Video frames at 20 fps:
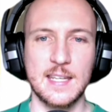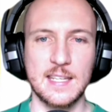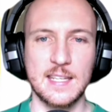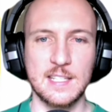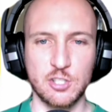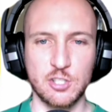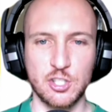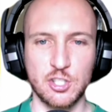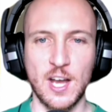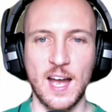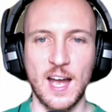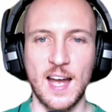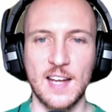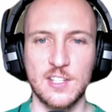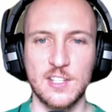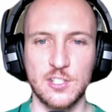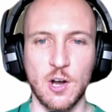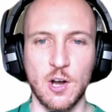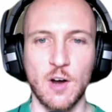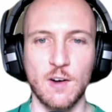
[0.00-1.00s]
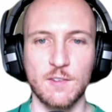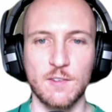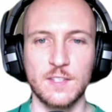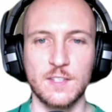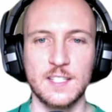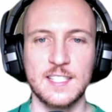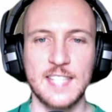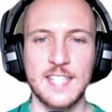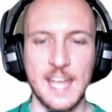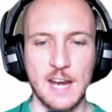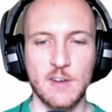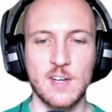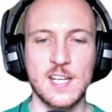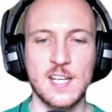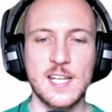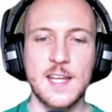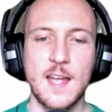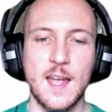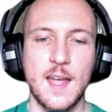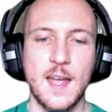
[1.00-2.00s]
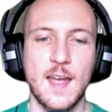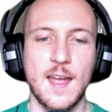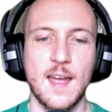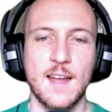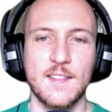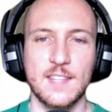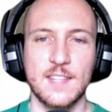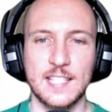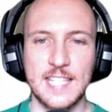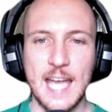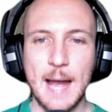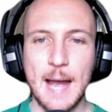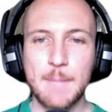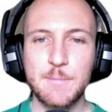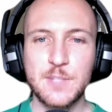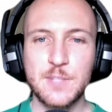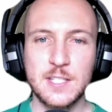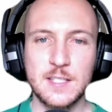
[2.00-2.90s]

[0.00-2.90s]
in charge of Kerry. The captain